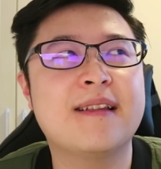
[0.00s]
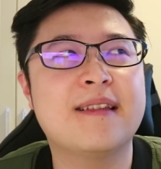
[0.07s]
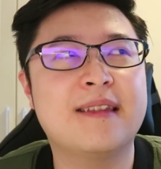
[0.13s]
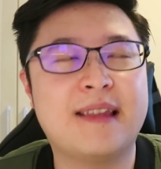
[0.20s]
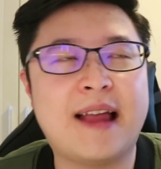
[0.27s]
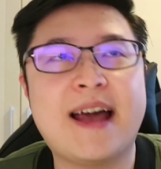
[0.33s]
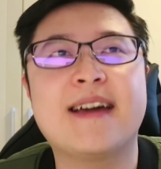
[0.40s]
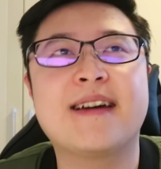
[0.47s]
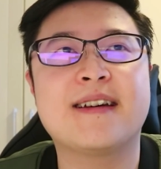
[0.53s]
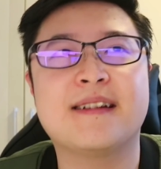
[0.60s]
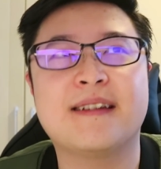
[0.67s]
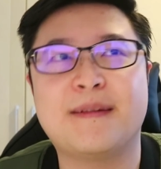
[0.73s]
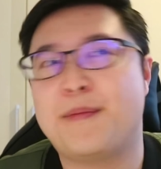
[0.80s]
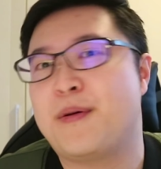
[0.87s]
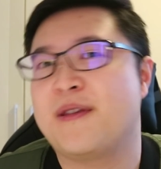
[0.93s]

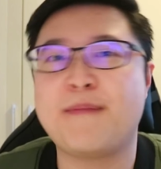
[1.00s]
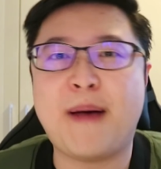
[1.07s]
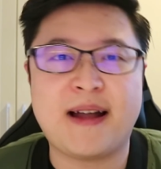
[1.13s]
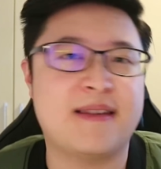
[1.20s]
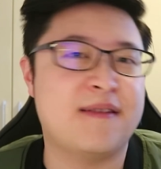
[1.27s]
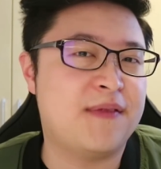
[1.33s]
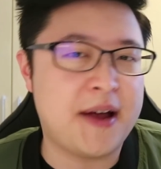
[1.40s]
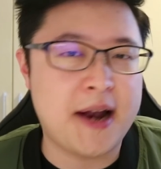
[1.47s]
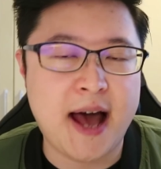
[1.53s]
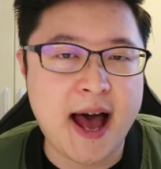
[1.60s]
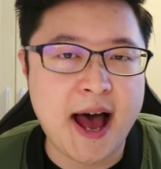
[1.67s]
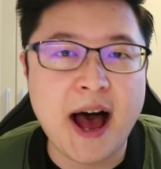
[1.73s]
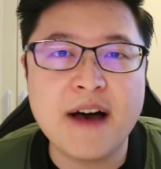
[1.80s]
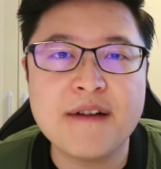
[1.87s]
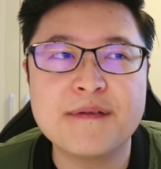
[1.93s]
like the perspective that I
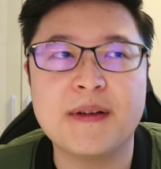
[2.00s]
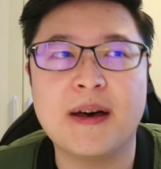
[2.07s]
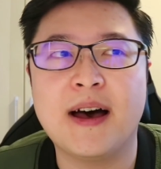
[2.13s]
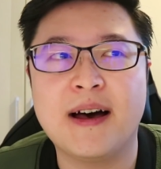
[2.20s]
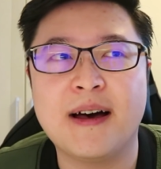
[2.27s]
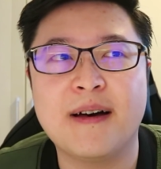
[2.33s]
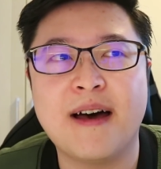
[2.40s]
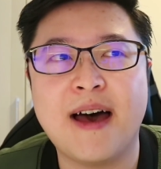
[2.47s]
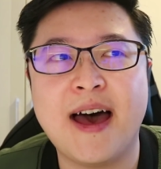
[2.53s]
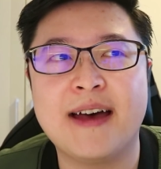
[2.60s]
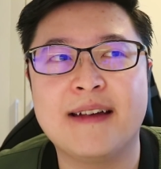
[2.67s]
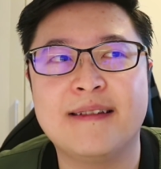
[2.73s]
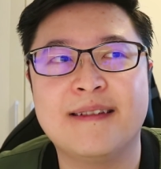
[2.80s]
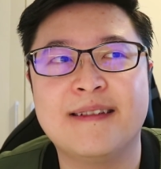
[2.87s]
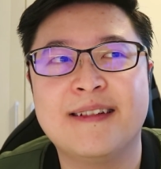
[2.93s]
have,
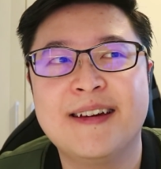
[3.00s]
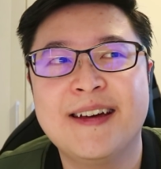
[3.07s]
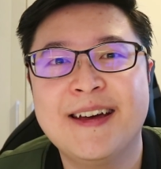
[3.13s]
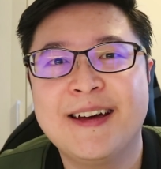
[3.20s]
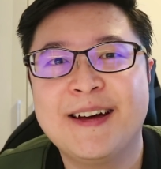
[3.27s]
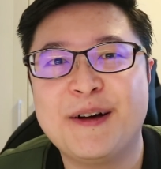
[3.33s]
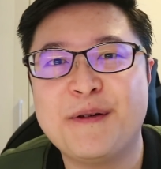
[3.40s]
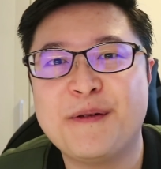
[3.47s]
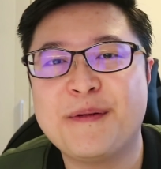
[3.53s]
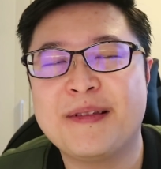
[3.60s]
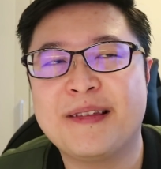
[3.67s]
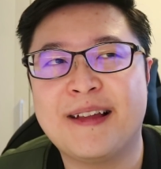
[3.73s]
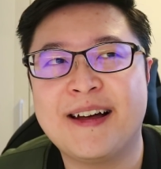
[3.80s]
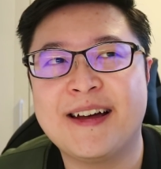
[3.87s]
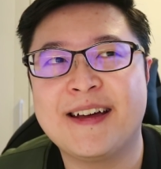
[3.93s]
and
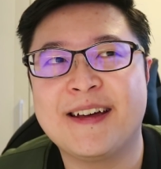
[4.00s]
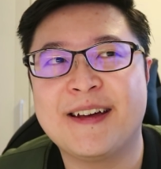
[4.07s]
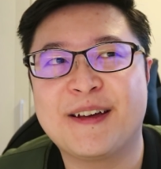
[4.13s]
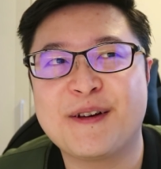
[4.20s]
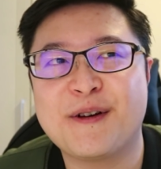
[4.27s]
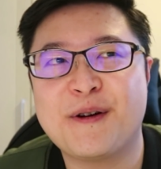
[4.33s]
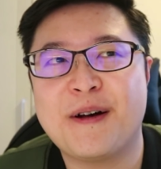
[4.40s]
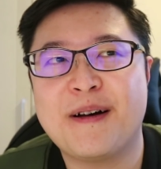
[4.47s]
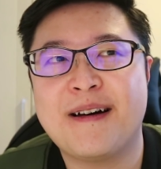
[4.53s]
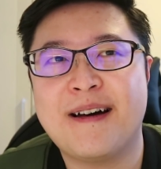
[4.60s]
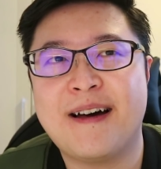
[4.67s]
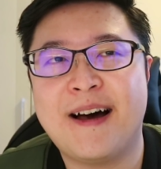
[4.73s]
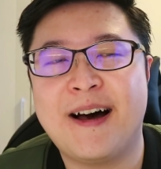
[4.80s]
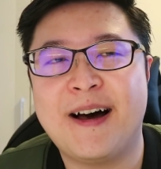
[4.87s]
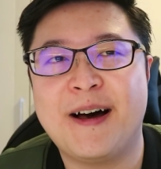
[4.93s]
like
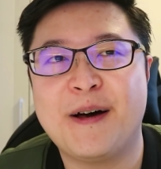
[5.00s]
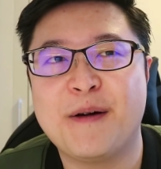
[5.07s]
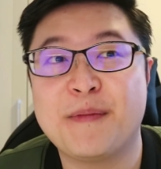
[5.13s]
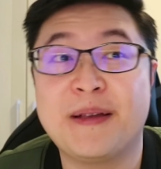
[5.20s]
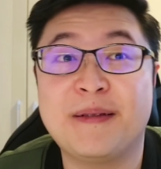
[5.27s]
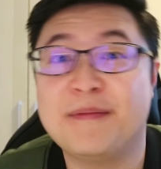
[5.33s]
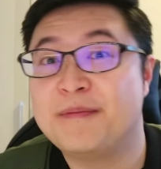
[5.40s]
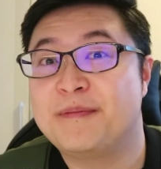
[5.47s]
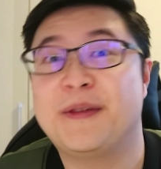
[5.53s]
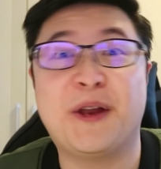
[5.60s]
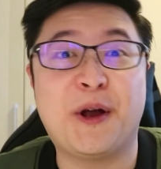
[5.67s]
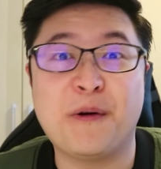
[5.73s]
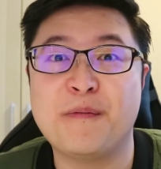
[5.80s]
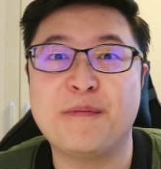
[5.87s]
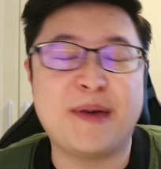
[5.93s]
I mean, you
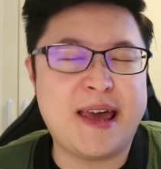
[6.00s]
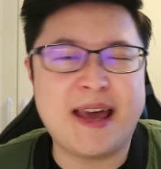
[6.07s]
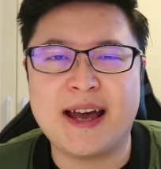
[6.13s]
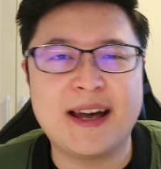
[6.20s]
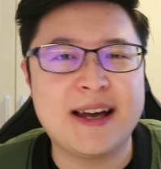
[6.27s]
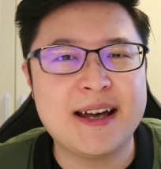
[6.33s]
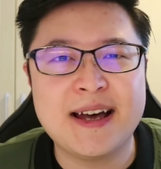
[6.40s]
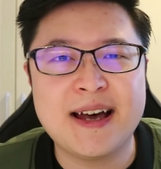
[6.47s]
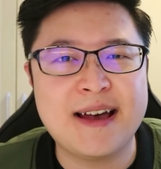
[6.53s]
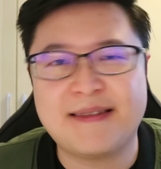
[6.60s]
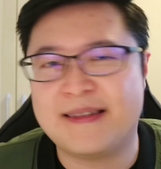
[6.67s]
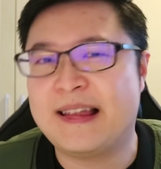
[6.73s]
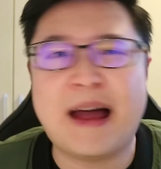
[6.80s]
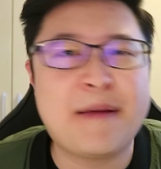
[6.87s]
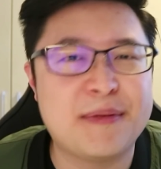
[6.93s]
know, being a
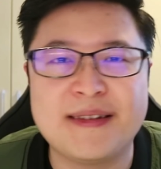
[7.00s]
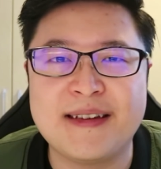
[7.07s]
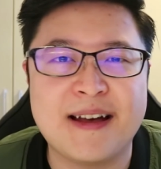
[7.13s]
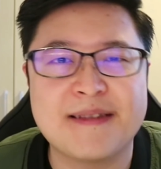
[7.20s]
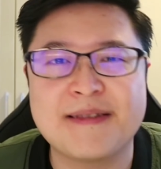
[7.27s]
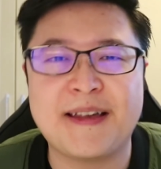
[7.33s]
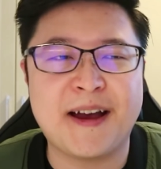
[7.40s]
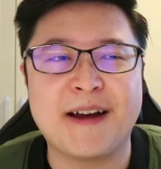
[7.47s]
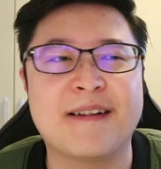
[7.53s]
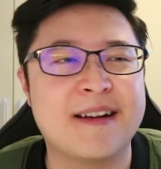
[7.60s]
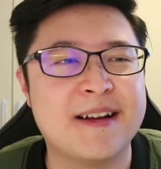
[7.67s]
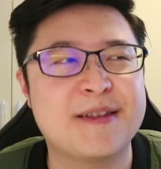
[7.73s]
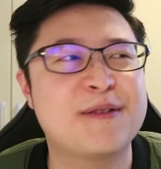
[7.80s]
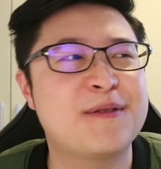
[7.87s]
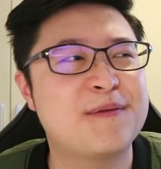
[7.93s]
celebrity, a singer,
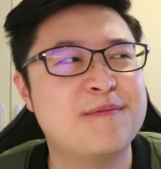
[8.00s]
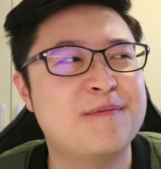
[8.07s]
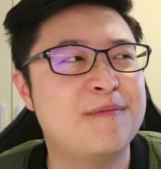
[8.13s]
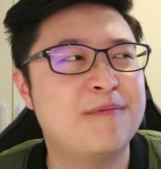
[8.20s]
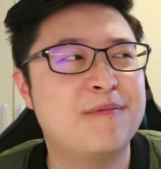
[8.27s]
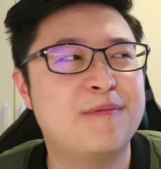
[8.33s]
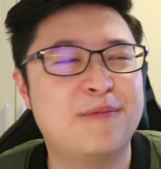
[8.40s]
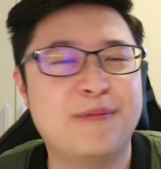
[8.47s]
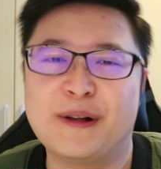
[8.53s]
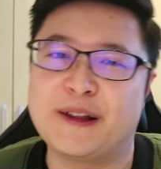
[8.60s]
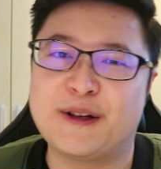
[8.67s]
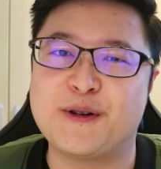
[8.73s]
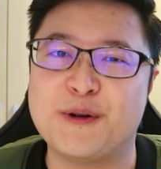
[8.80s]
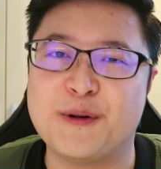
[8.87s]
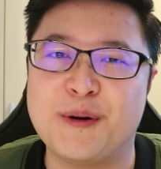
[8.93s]
it's
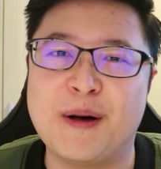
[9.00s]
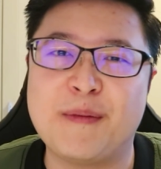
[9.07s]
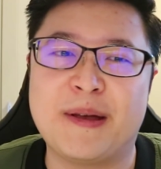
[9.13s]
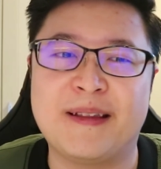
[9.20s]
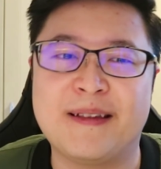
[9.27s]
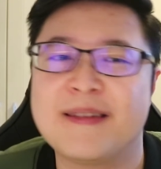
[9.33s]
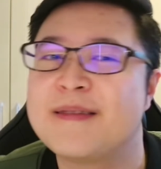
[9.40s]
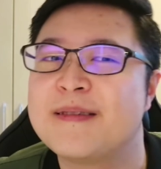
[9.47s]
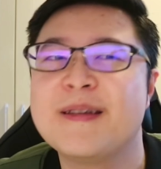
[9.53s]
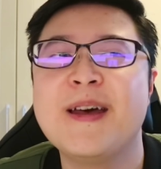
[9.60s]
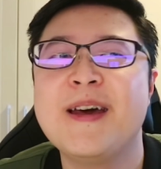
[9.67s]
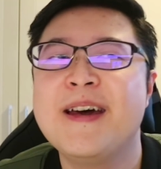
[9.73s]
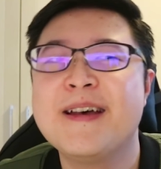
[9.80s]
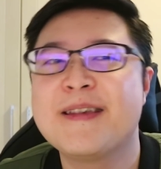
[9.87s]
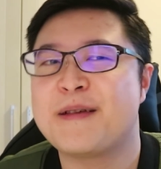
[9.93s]
really cool. I mean,
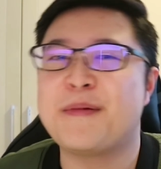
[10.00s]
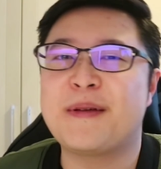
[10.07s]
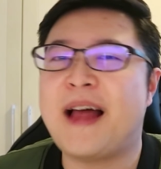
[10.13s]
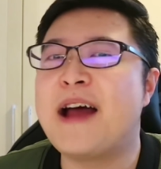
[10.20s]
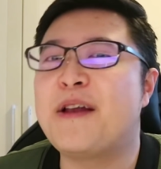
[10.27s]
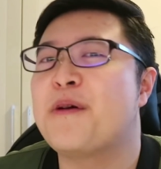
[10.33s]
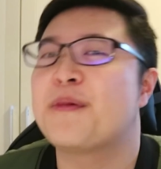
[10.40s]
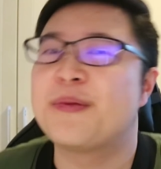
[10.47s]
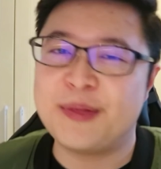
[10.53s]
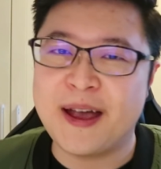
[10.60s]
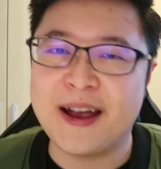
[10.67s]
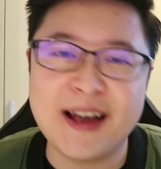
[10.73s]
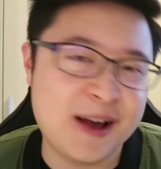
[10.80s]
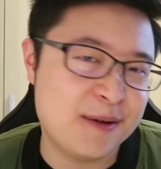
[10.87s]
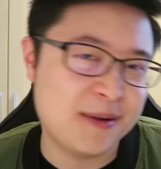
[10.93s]
something that I don't
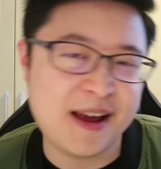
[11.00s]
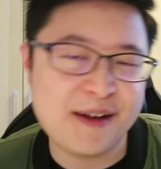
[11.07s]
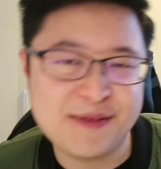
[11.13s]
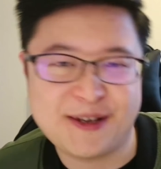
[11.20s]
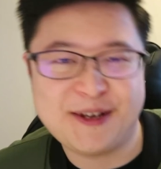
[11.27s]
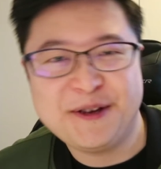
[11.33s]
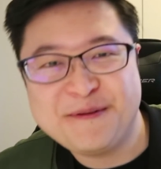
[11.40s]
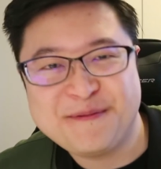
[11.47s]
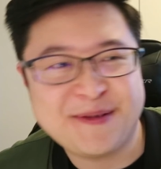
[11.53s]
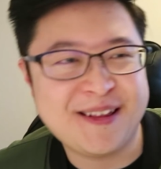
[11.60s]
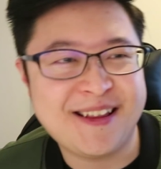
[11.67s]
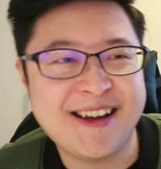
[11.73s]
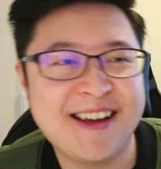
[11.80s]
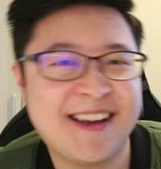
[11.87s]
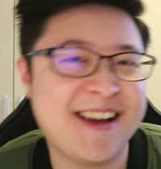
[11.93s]
think I would ever do, but
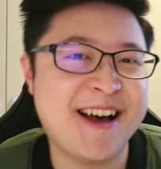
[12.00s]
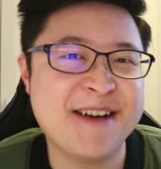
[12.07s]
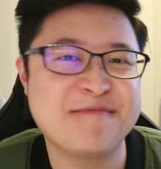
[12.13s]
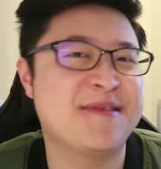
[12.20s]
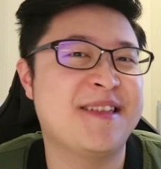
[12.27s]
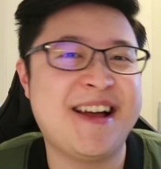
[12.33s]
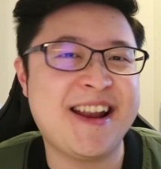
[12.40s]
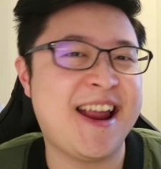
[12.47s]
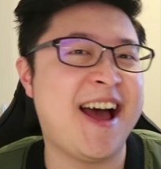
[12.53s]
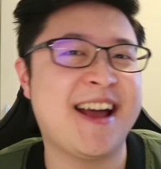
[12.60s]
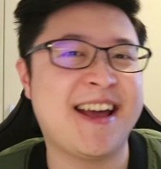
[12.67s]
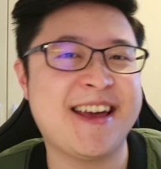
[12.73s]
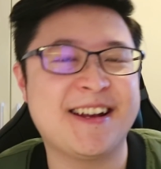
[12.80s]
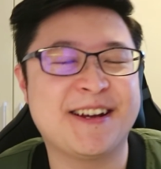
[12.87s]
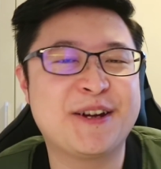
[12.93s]
like I'm glad I
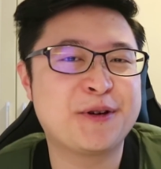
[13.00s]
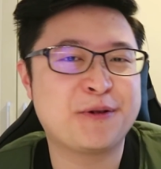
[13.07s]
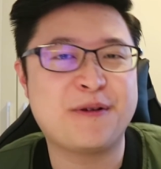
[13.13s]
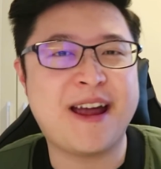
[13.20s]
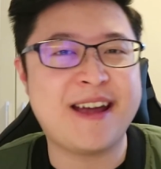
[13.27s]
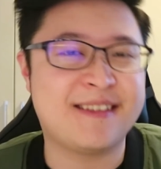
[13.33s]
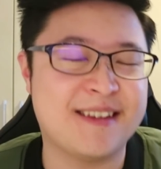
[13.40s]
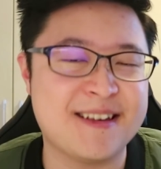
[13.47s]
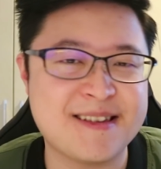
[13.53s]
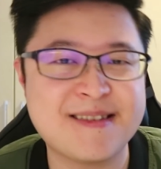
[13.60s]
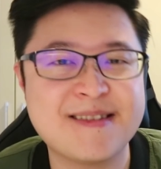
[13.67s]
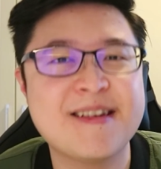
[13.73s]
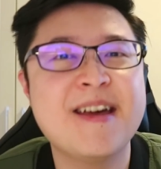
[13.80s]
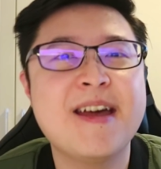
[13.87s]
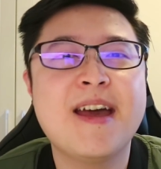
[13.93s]
can create
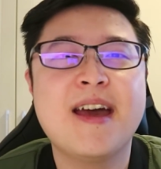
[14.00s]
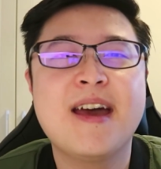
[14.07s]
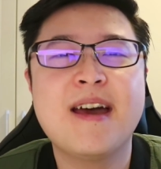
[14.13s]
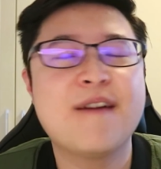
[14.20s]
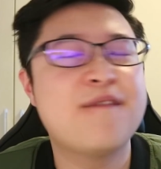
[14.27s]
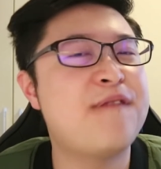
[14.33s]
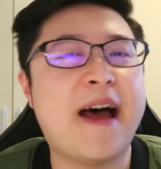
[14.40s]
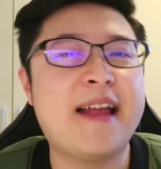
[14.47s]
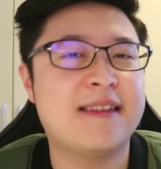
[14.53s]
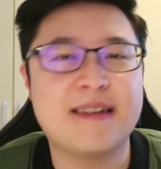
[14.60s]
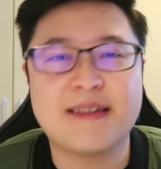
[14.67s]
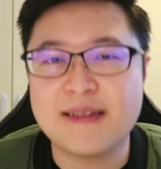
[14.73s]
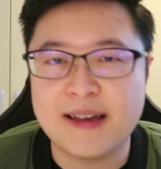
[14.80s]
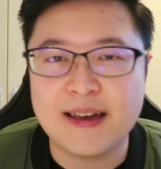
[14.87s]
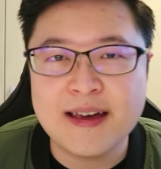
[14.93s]
this
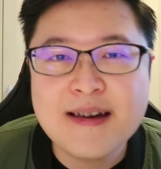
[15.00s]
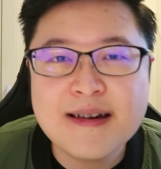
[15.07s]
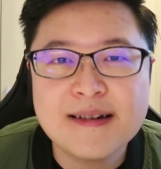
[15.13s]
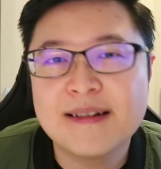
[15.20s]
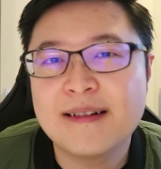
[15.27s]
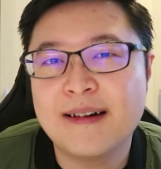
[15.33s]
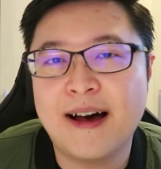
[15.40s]
fantasy